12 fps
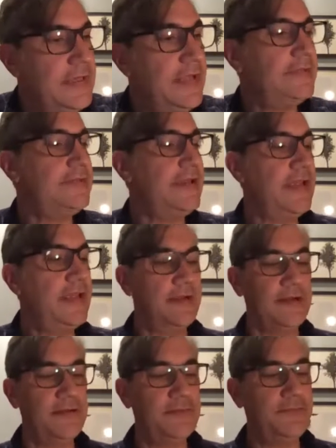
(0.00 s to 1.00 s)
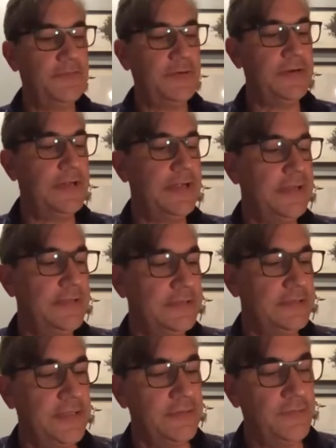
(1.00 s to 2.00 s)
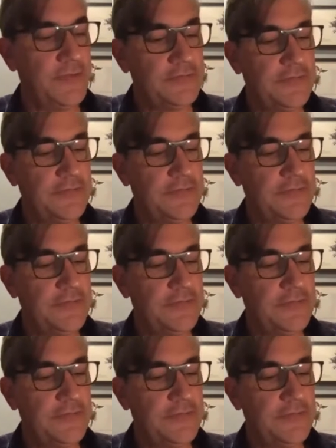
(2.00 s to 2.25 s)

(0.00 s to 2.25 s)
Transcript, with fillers: essay on Fern Hill in which